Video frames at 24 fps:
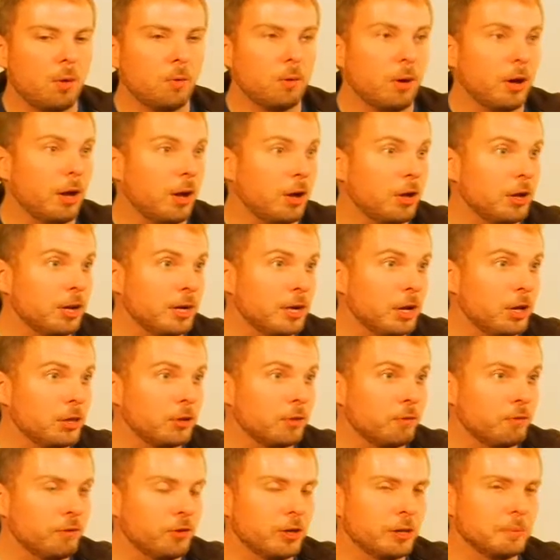Oh, uh, any
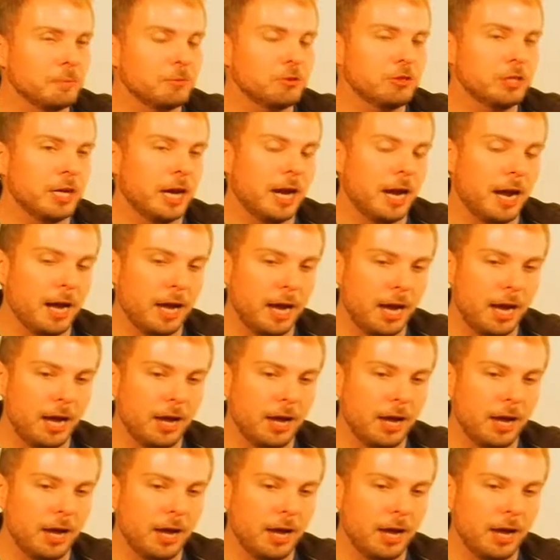other films? Yeah.